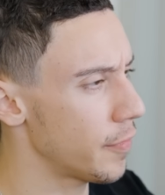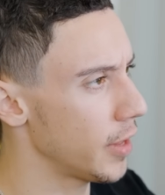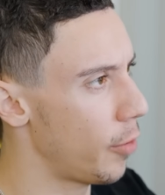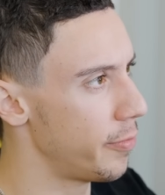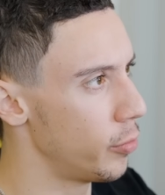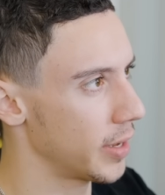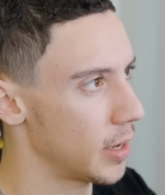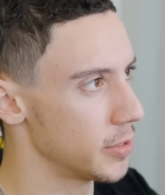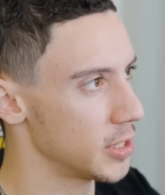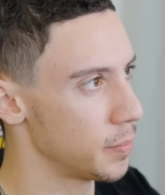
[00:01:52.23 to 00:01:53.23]
helpful when it
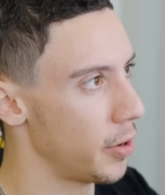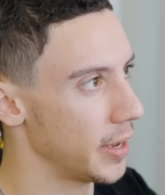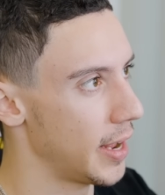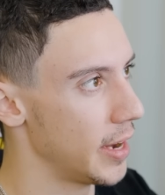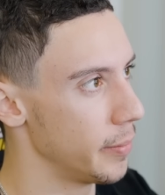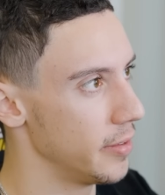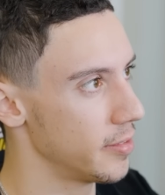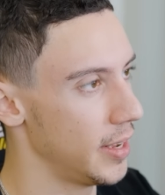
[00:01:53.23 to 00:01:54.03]
comes to spotting enemies,